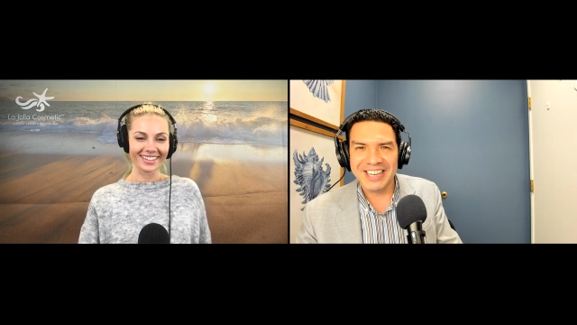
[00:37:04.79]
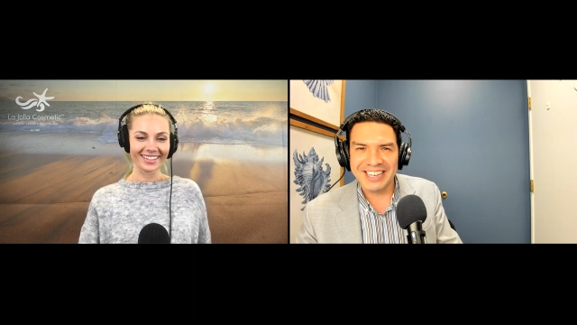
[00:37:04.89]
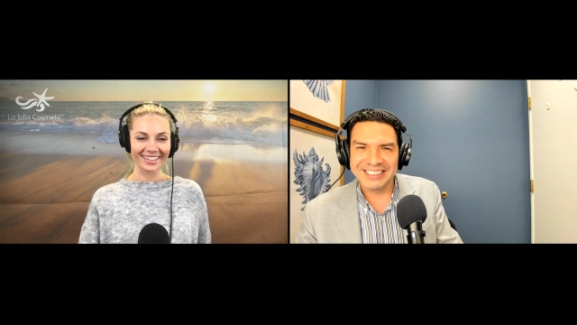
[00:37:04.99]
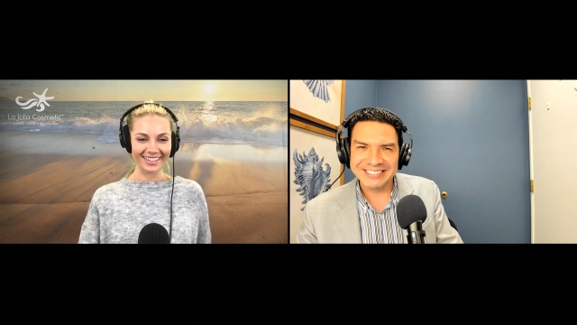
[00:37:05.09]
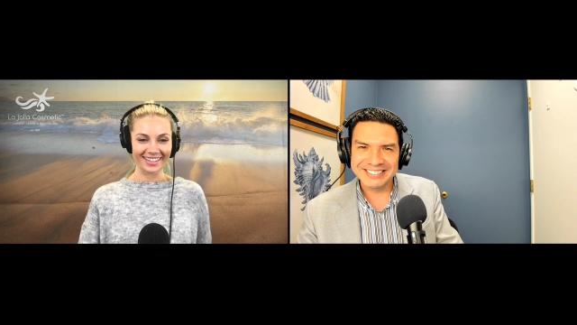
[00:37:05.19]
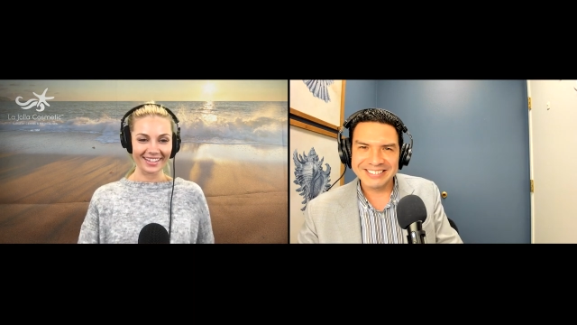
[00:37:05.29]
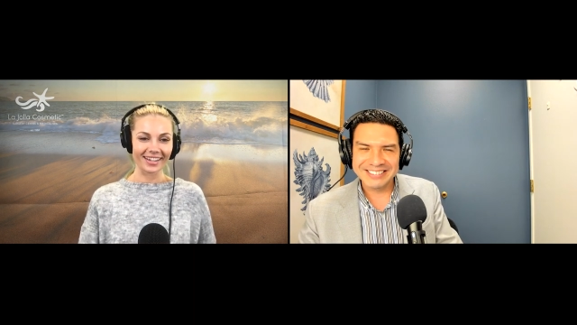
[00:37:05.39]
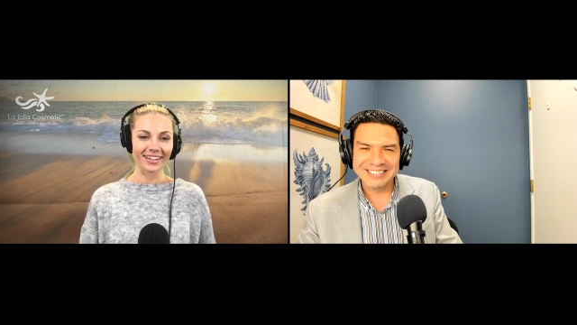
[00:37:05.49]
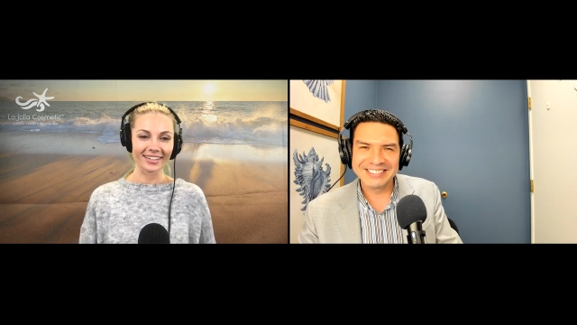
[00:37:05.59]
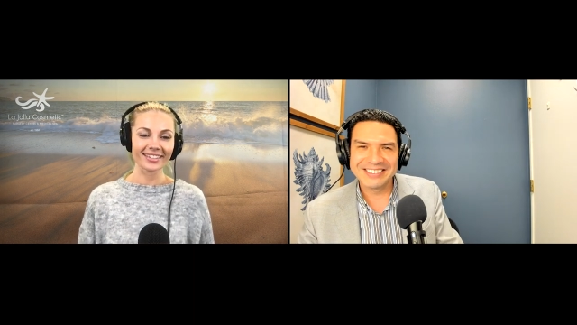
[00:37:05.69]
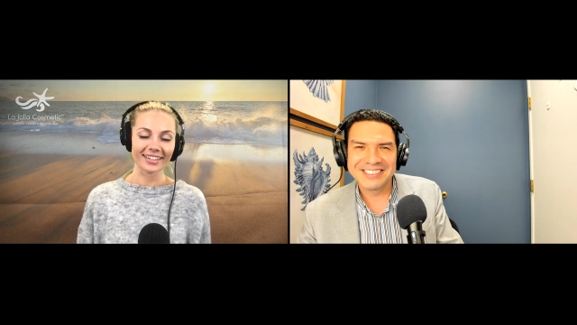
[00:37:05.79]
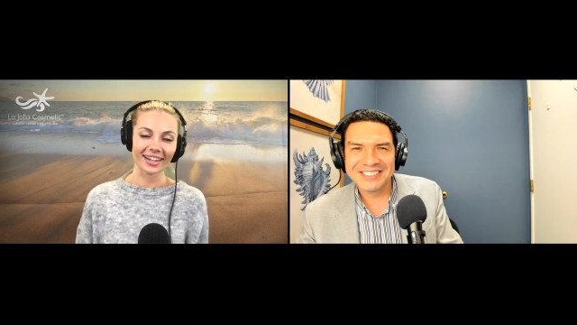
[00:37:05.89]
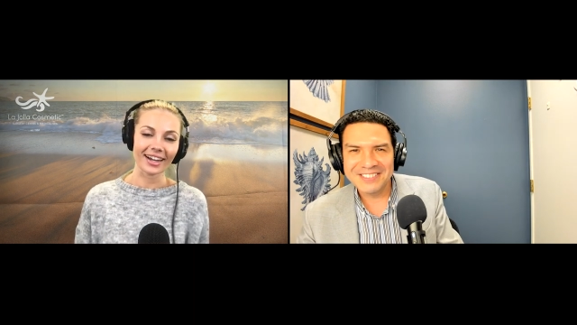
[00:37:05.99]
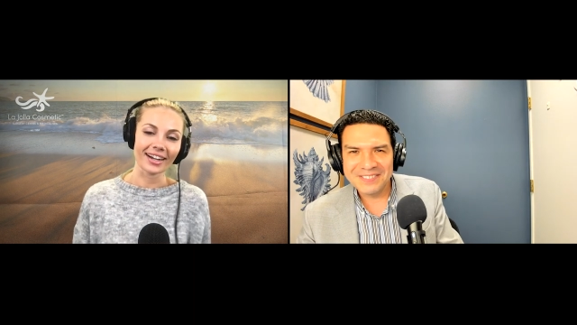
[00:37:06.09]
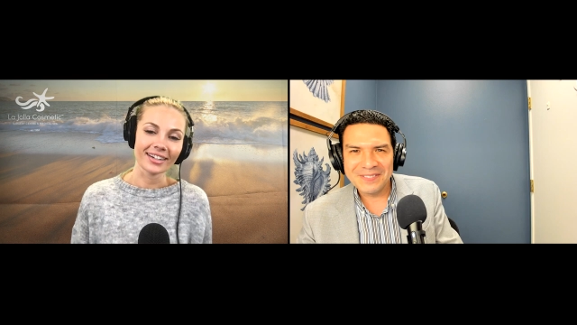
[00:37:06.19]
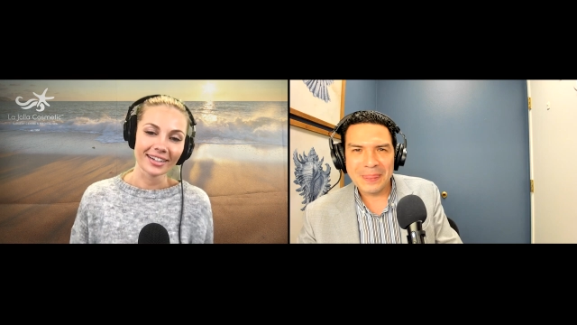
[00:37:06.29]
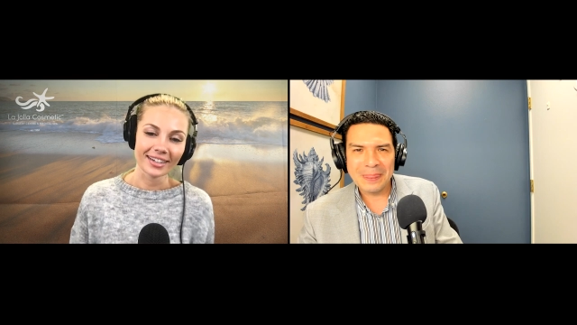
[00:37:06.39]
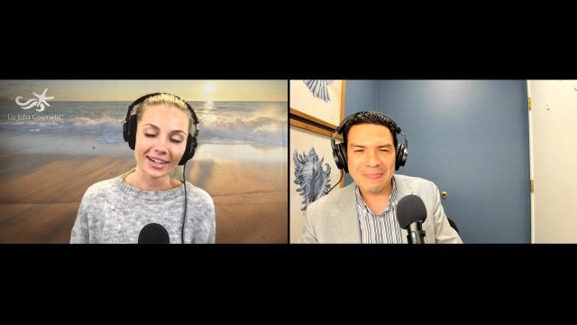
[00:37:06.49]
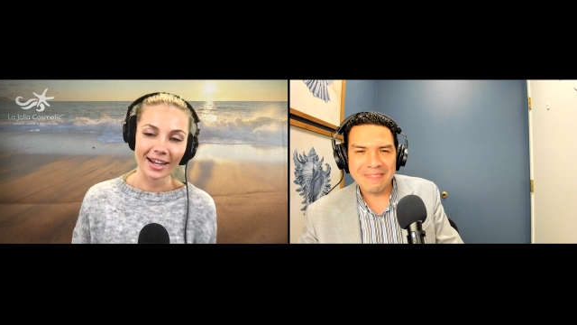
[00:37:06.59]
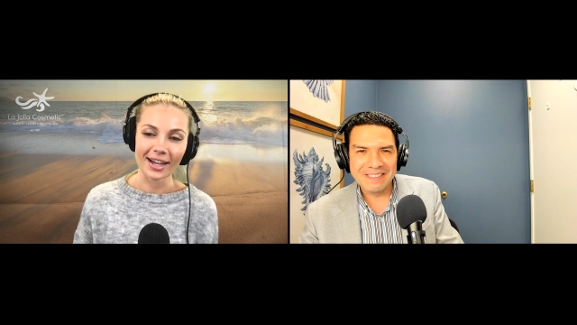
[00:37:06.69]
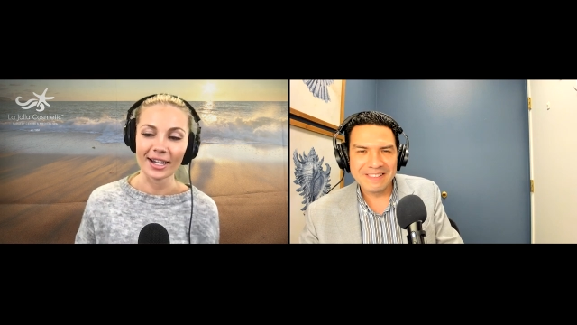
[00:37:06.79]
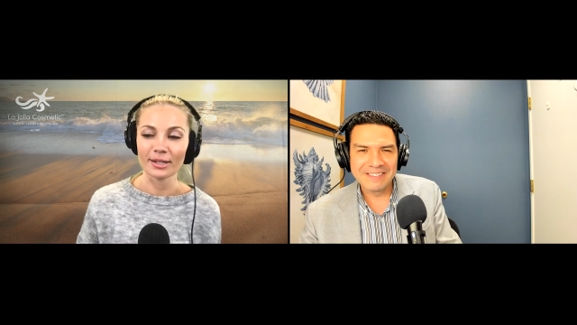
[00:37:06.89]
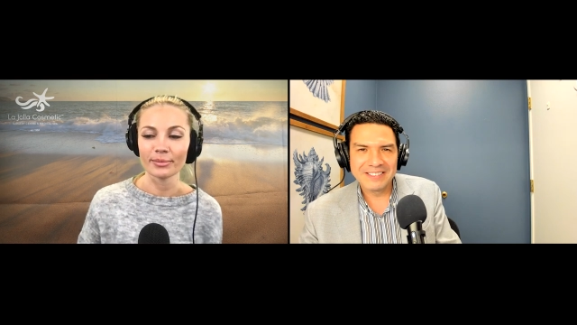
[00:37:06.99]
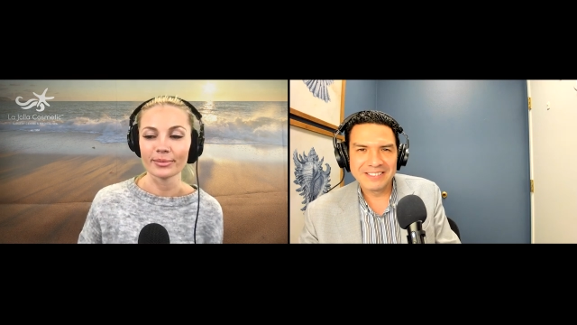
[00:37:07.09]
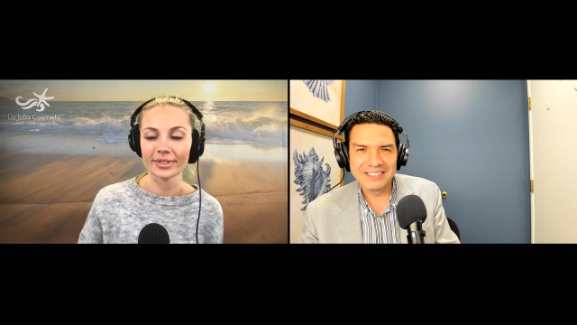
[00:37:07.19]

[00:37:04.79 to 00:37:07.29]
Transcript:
Speaker 1: Yeah. Yeah. Um,